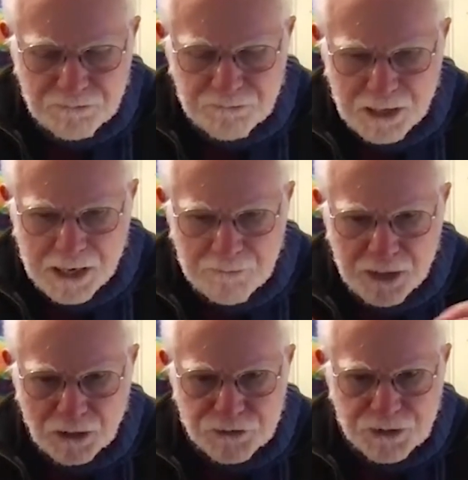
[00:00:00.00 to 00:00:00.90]
black
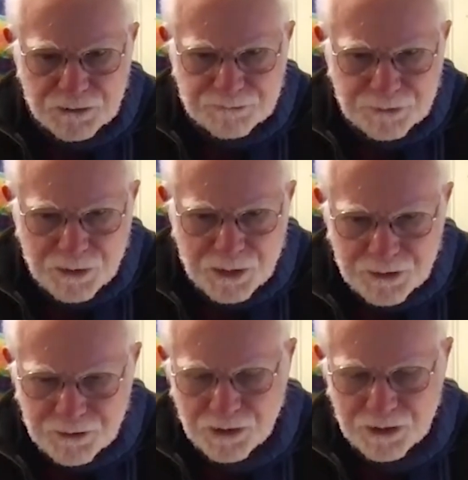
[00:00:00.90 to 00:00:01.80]
belt around
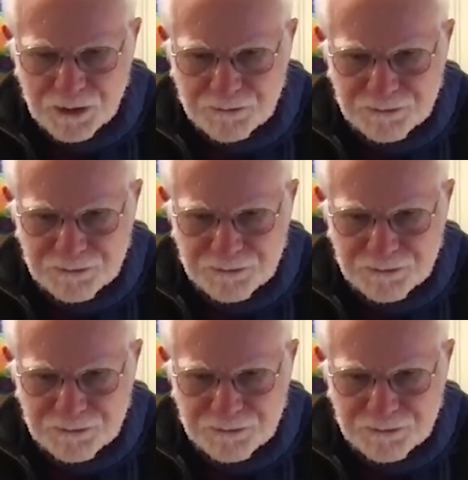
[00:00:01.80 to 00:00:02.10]
the equator?